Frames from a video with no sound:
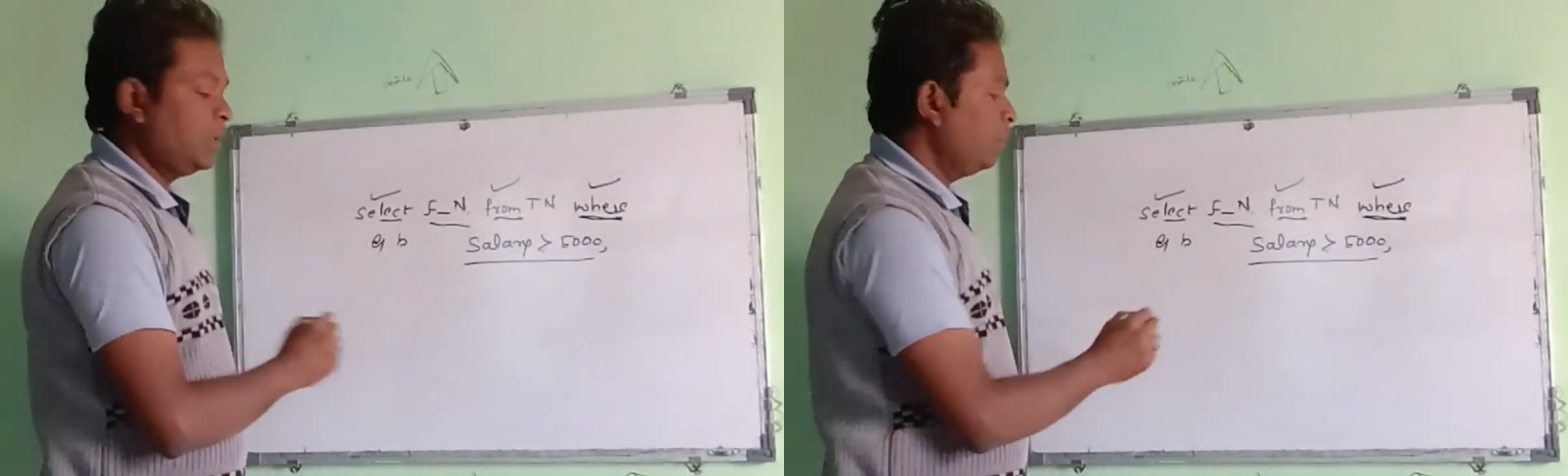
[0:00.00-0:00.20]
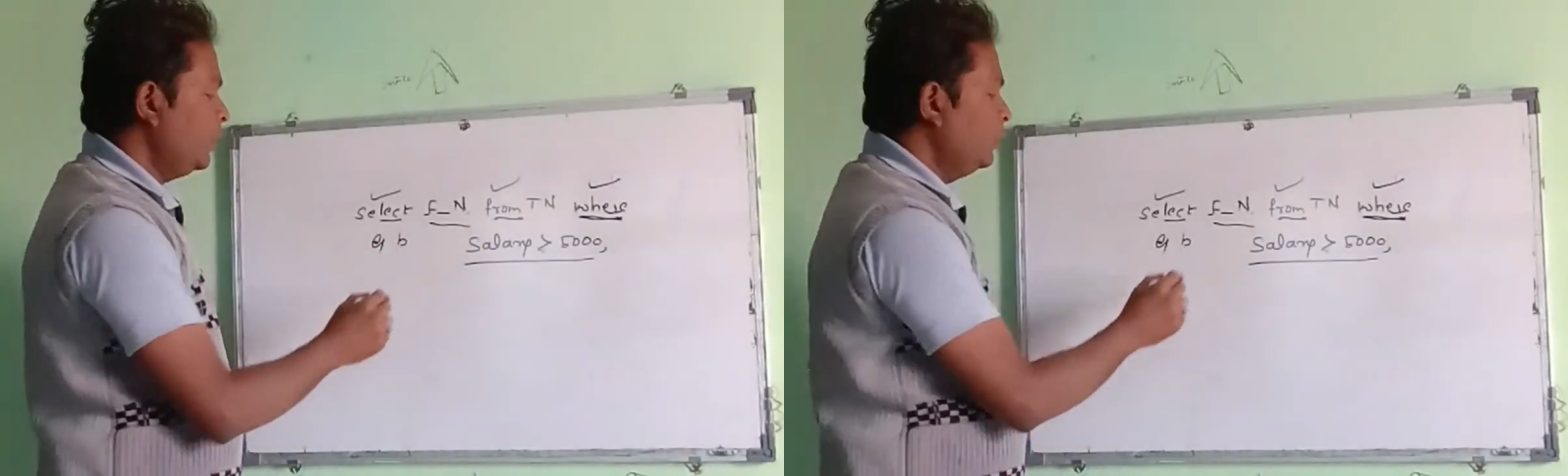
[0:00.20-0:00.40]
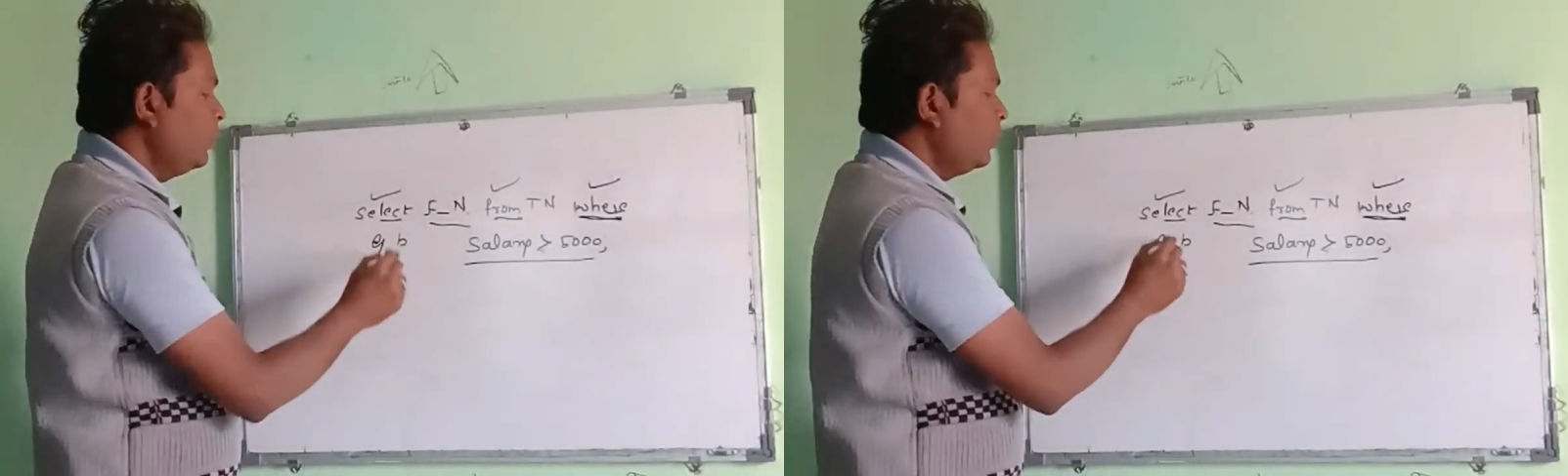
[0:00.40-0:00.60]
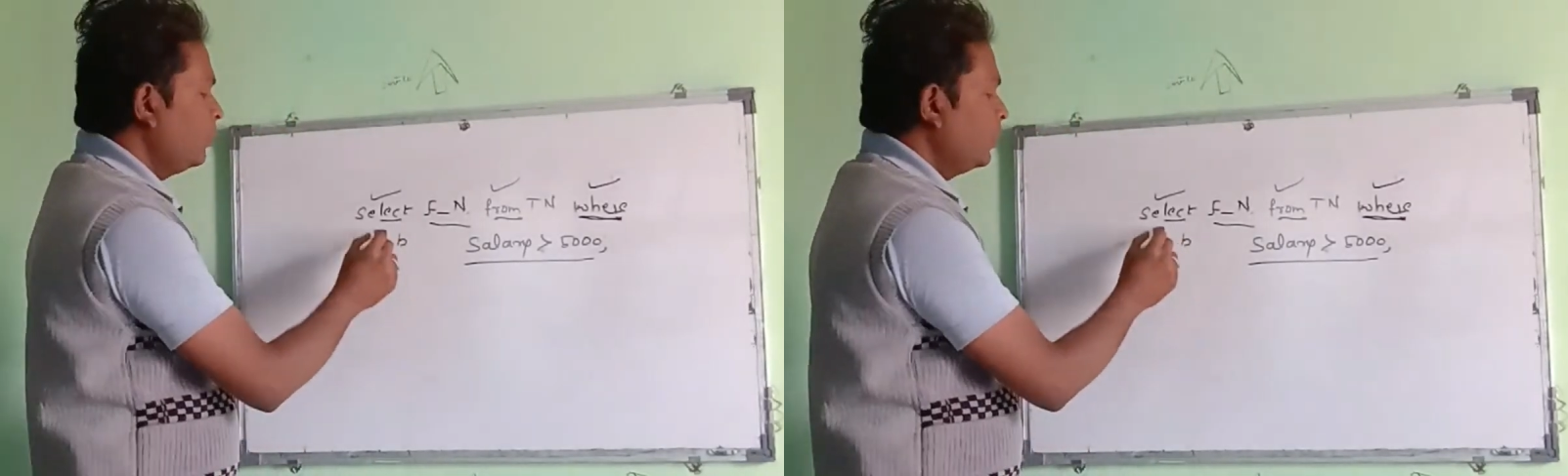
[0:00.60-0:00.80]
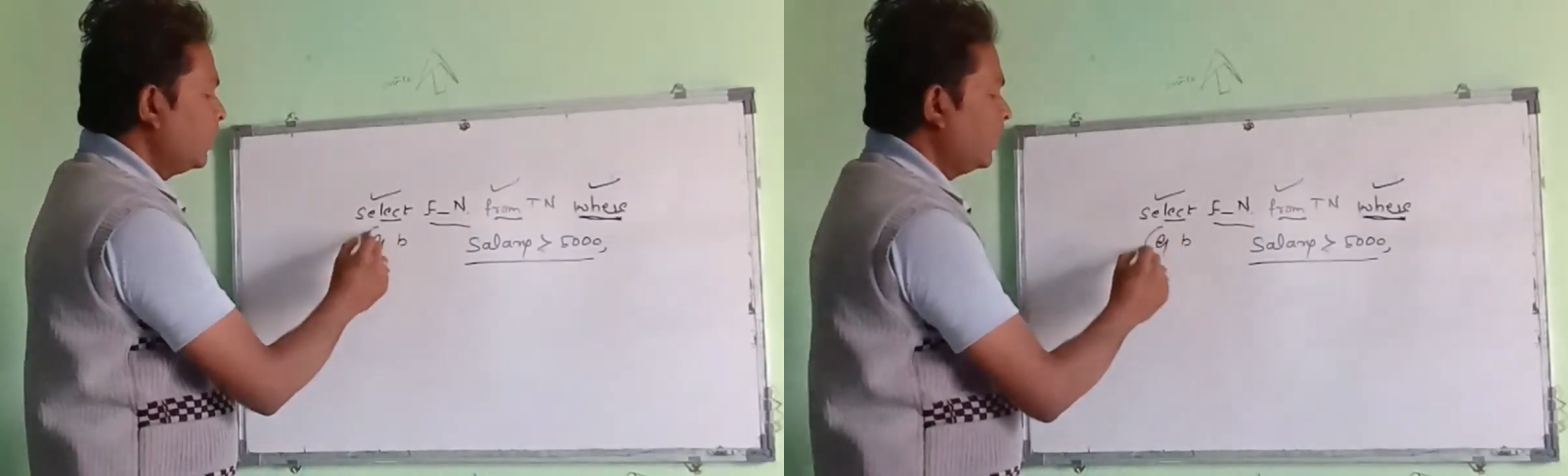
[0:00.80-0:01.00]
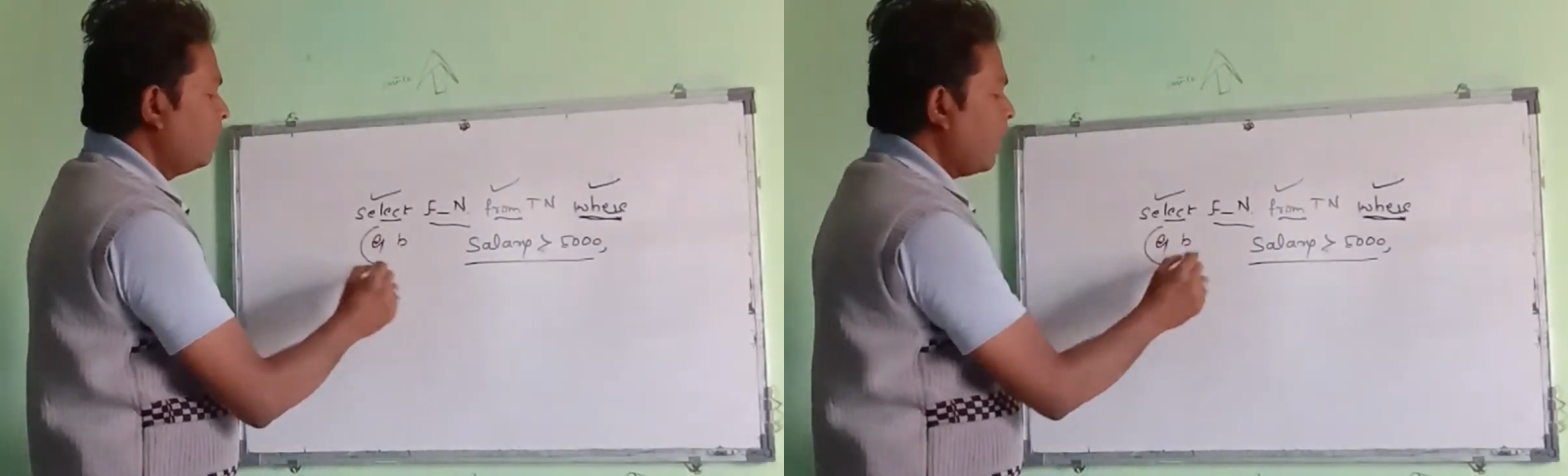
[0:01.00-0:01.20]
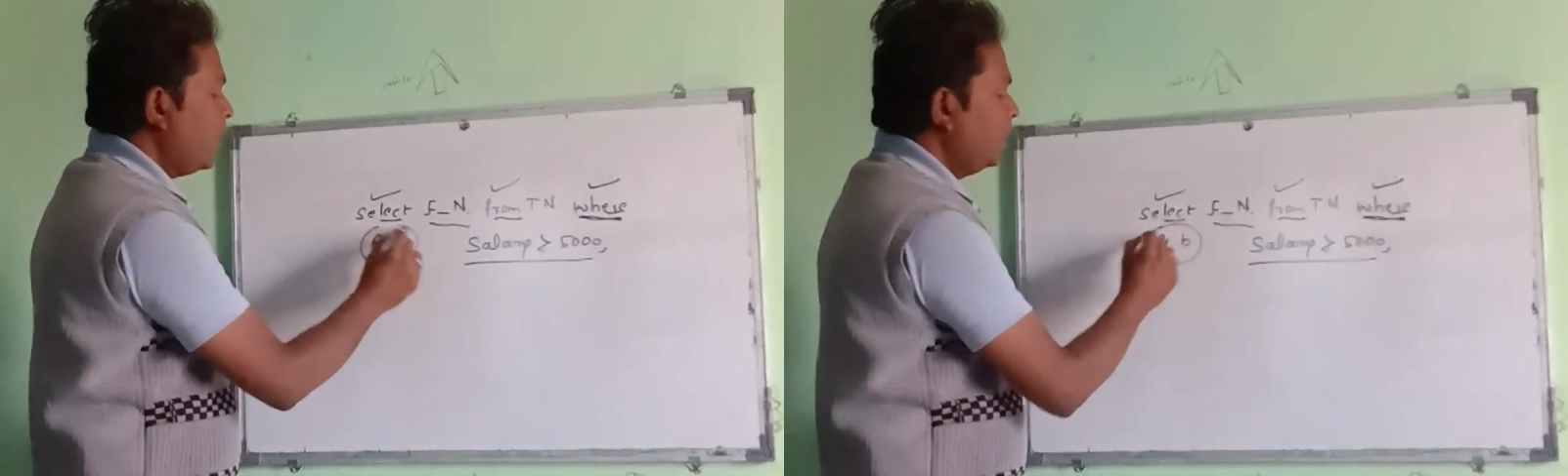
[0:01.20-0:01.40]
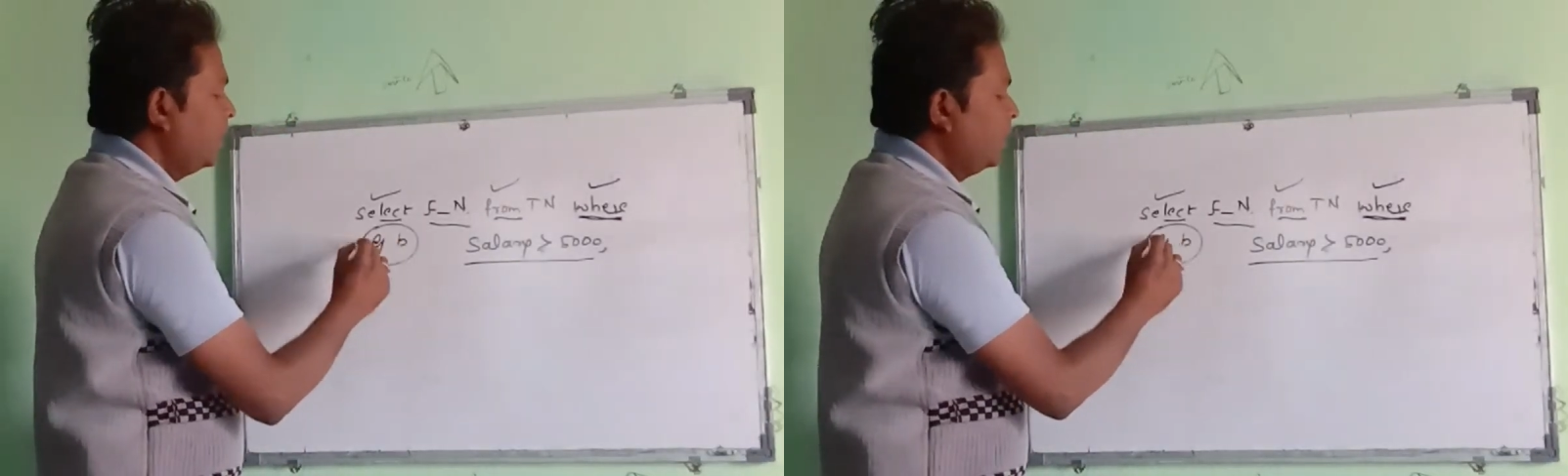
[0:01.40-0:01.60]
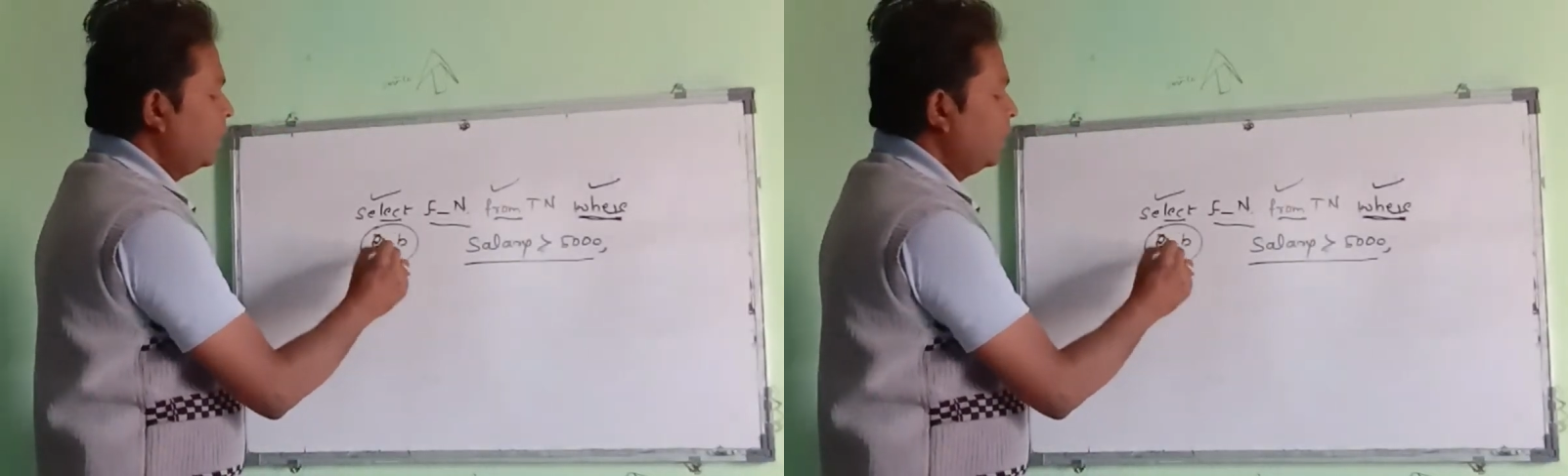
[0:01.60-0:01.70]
but we don't require